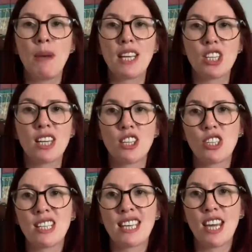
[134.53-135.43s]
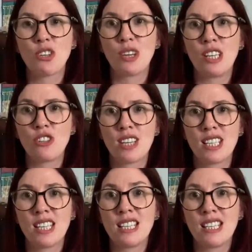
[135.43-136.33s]
pictures in just in case you're
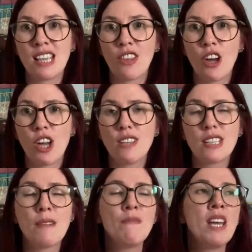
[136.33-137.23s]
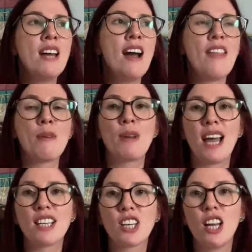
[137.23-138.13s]
interested in seeing those. And then we
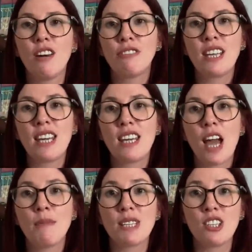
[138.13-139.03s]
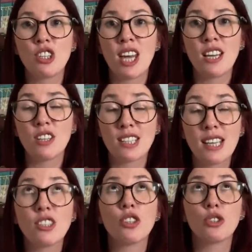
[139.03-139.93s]
had a lovely St.